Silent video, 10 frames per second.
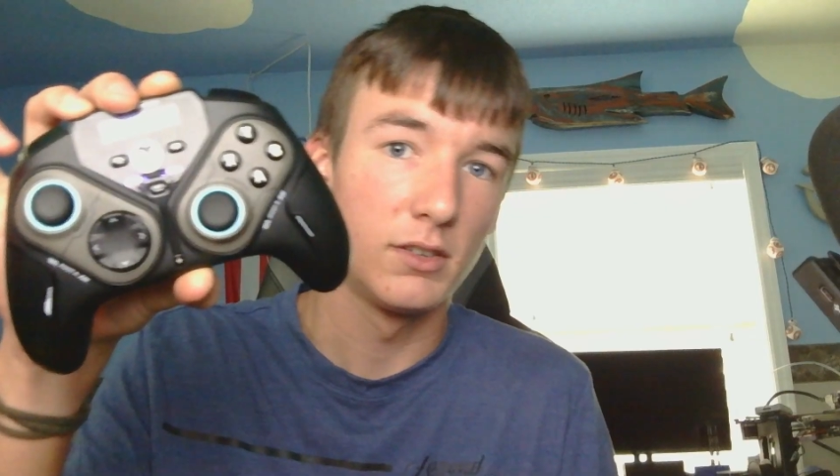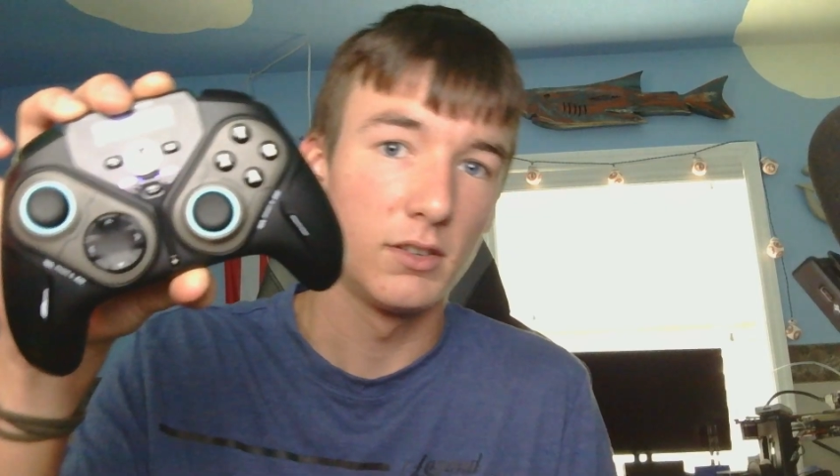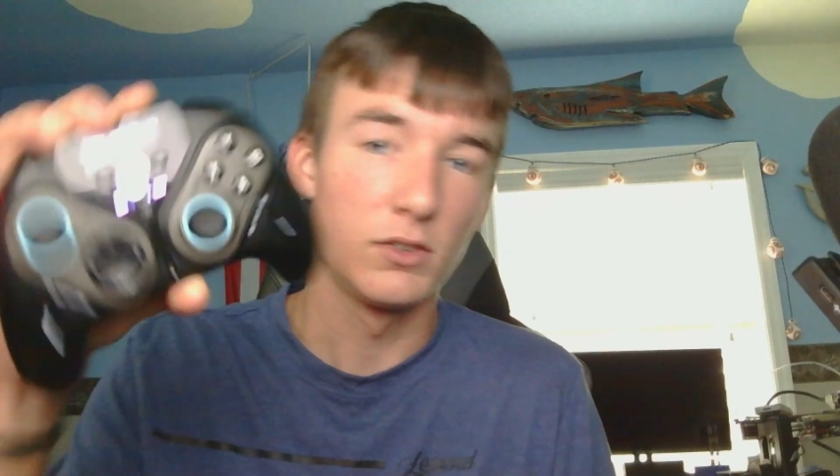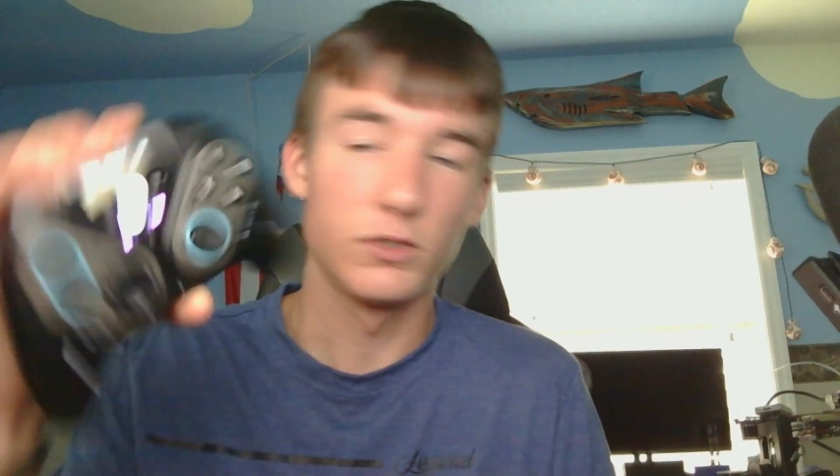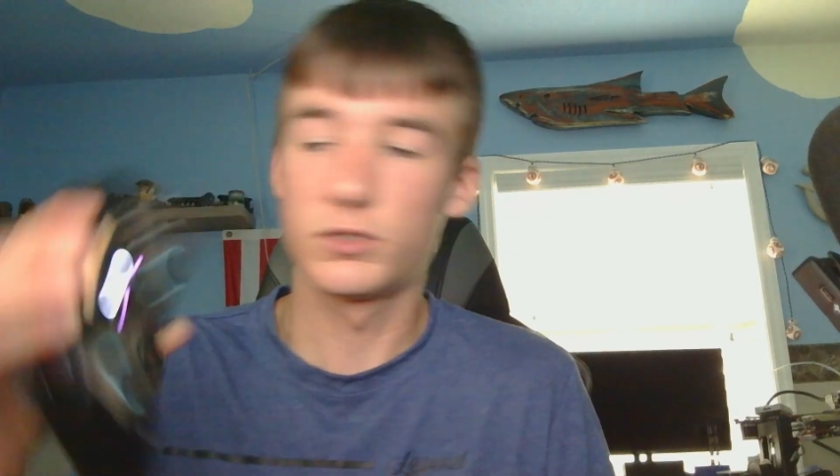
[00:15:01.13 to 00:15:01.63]

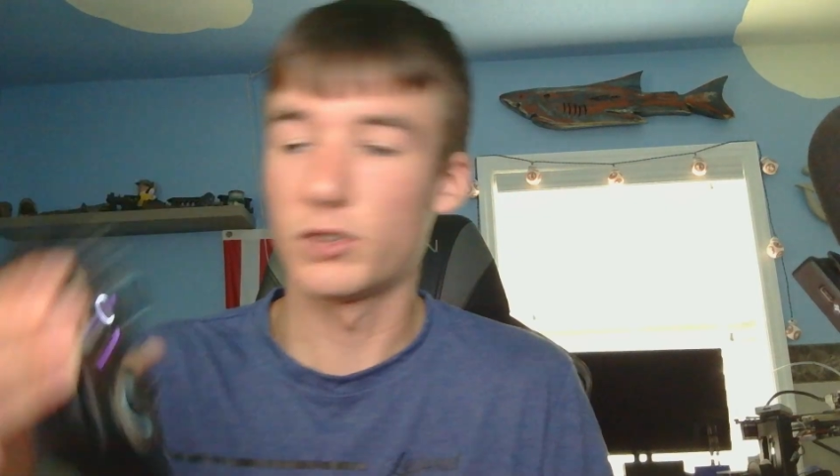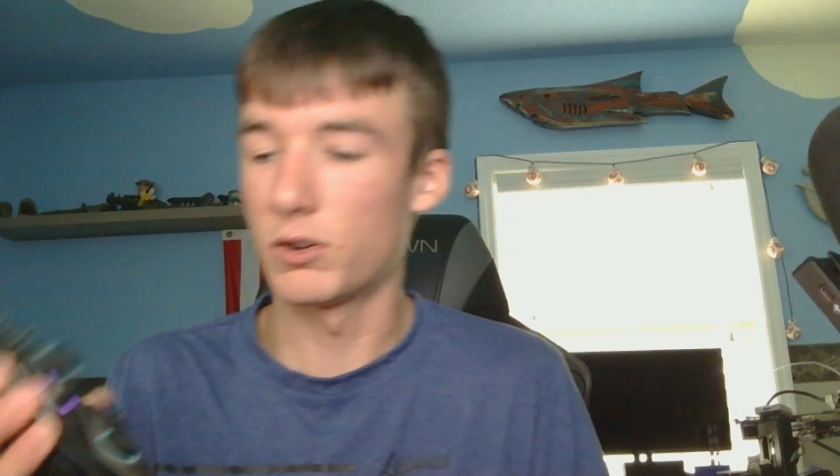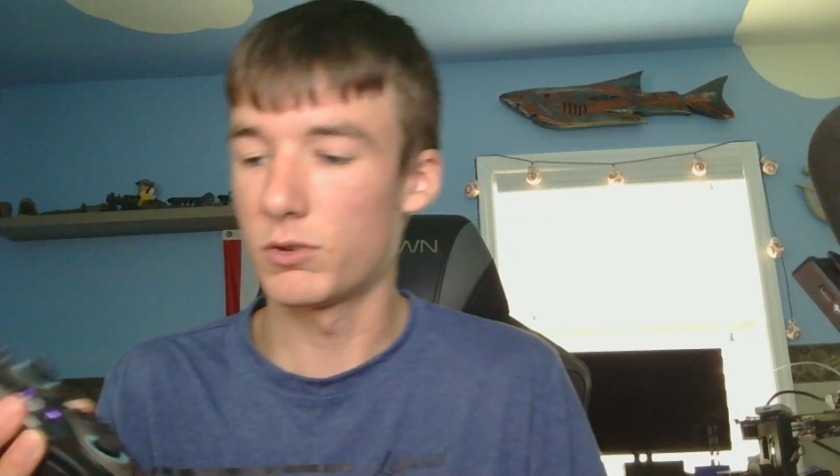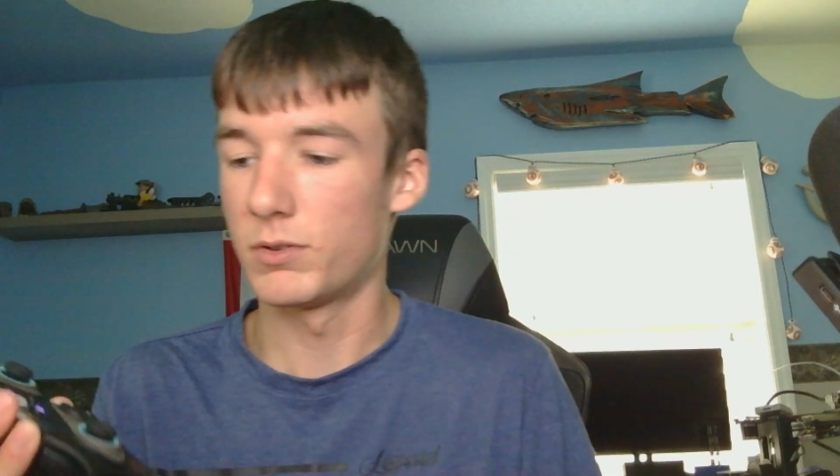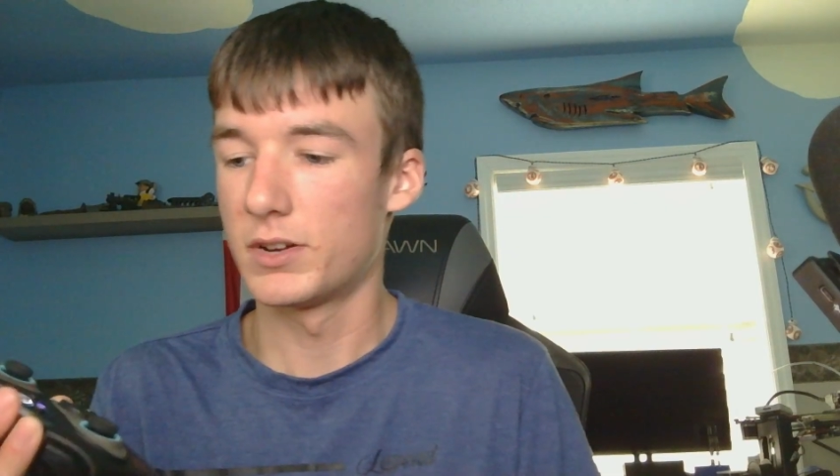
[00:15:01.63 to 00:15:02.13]

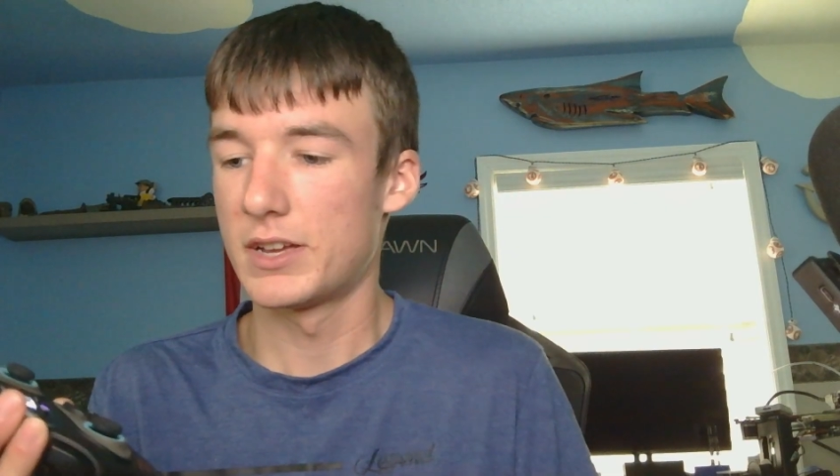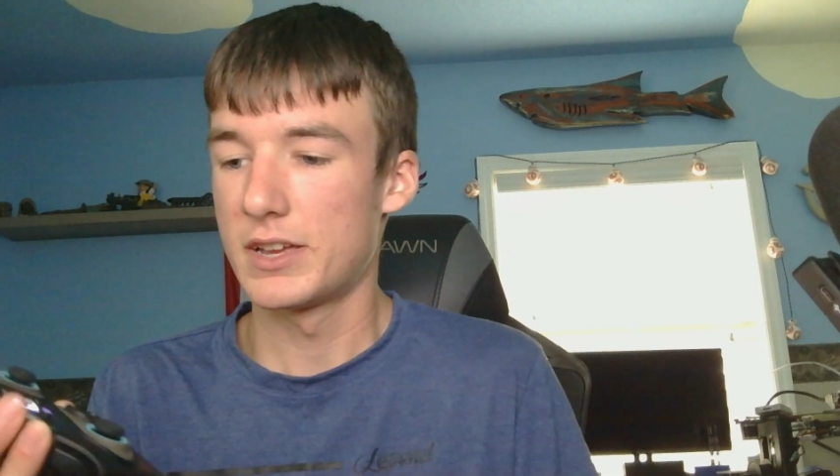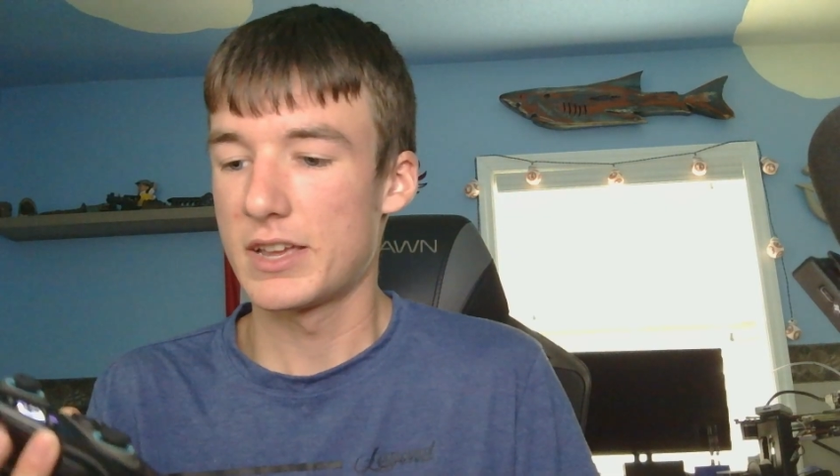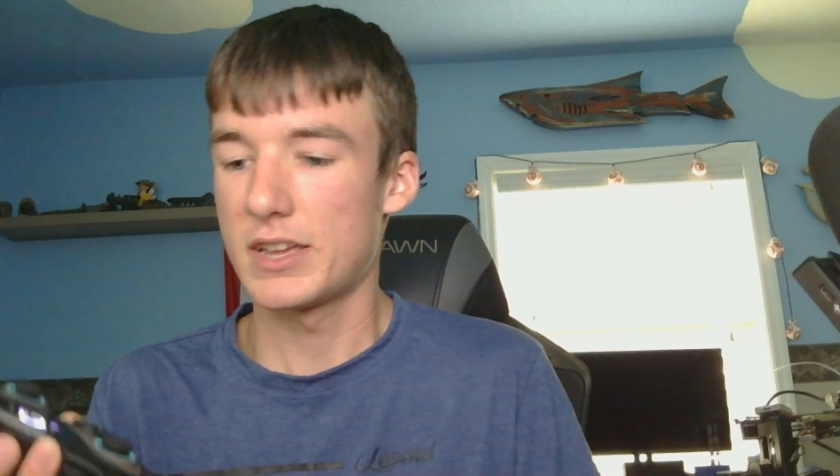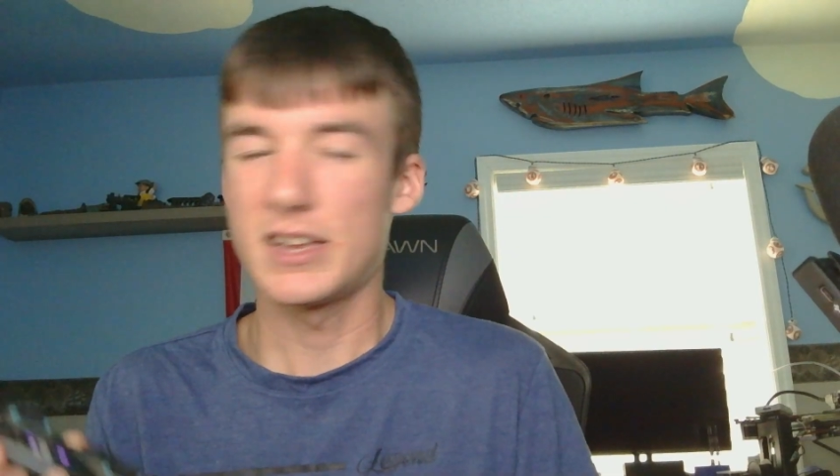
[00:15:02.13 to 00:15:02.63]
So
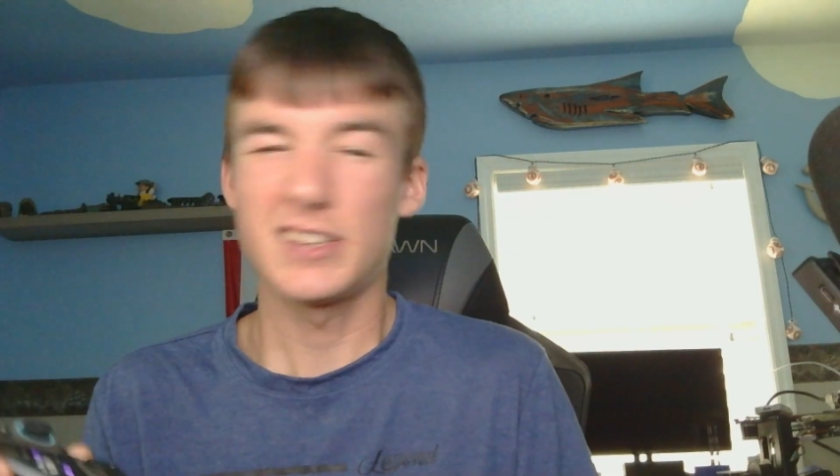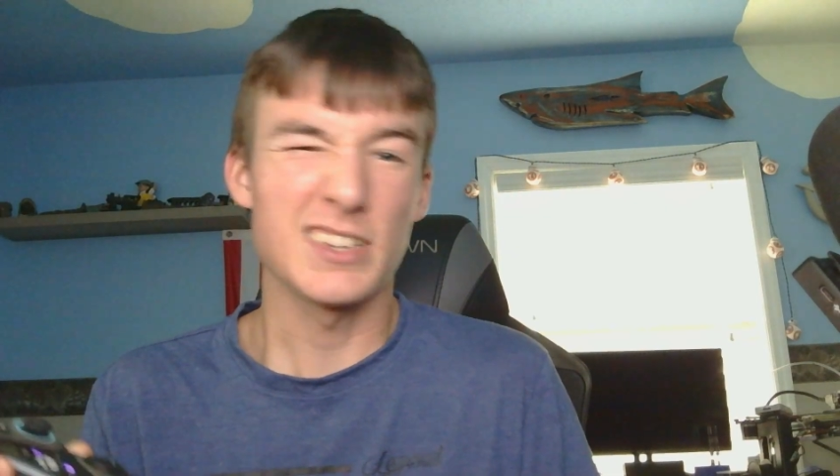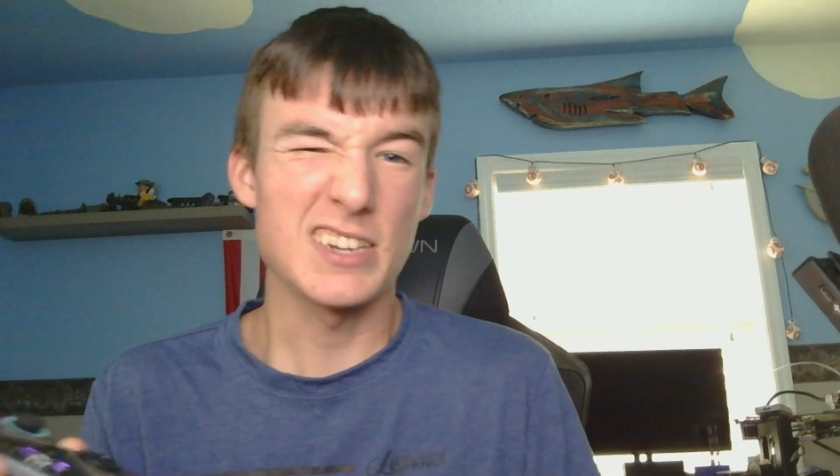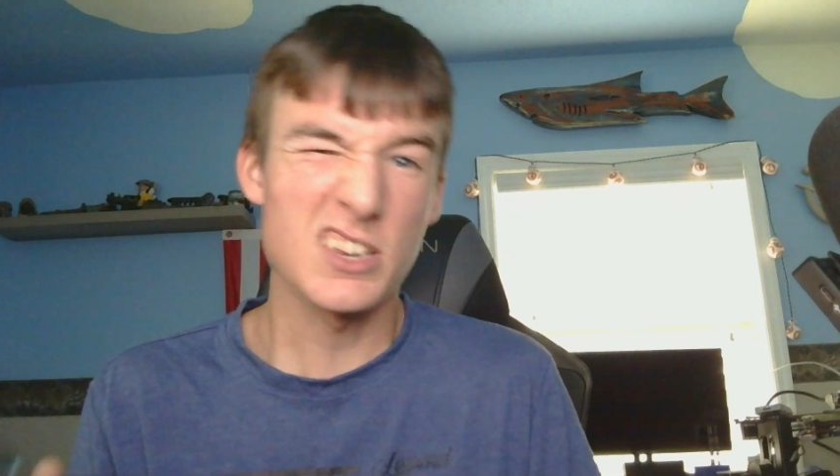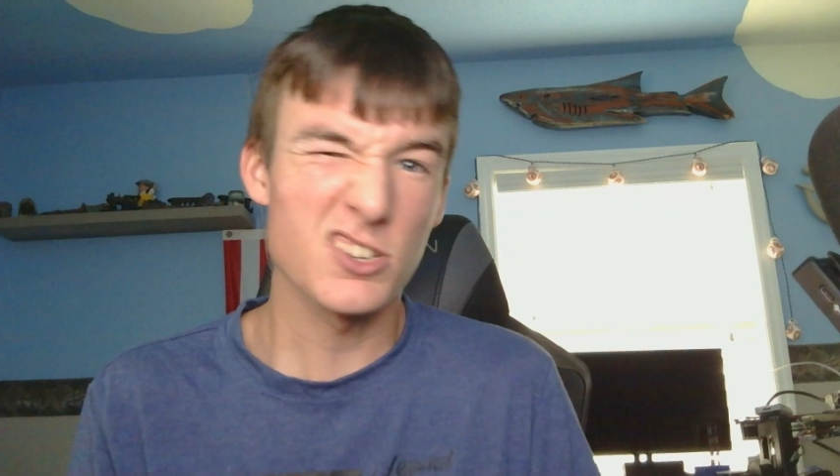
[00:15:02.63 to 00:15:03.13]
it's a
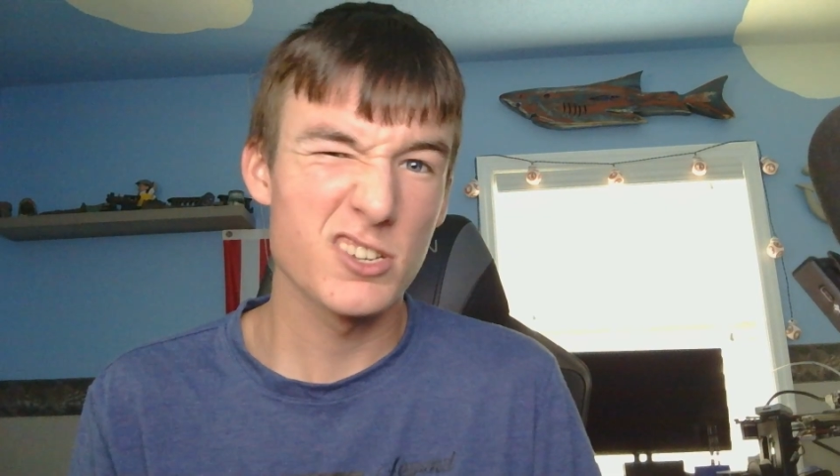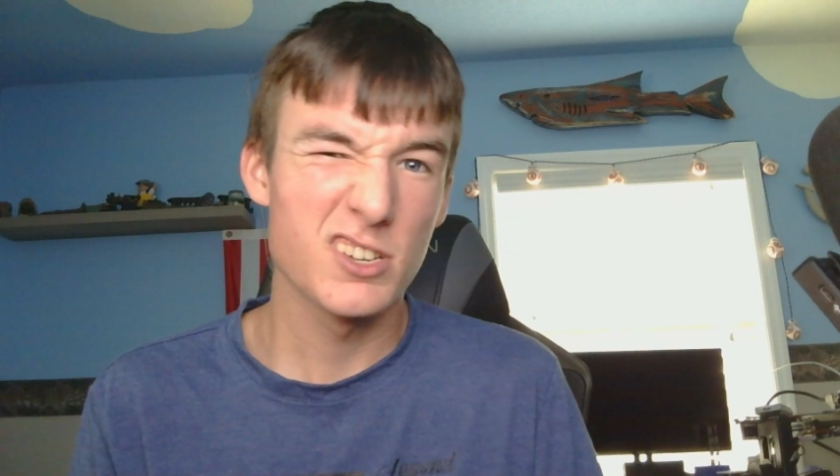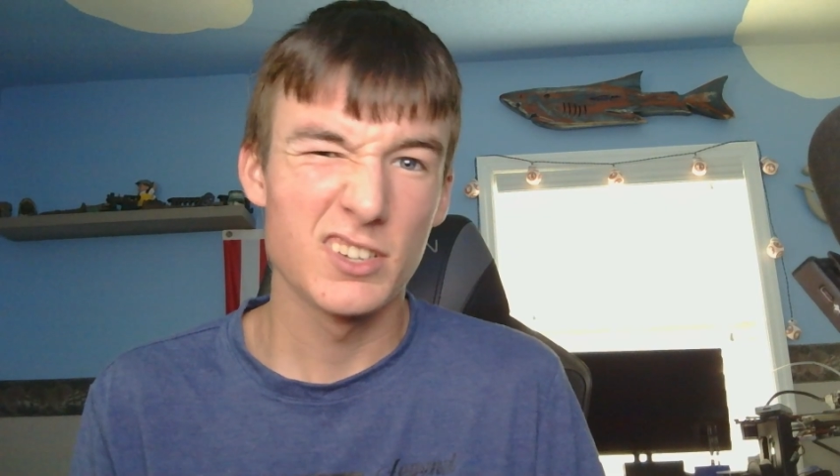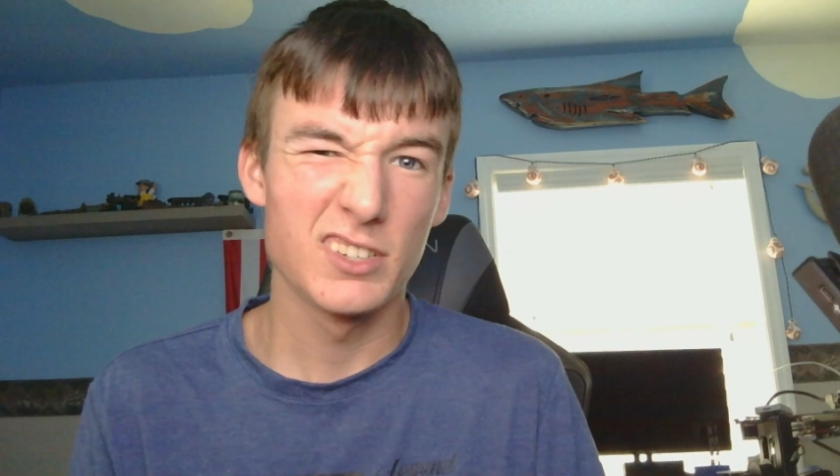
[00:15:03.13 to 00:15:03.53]
niche.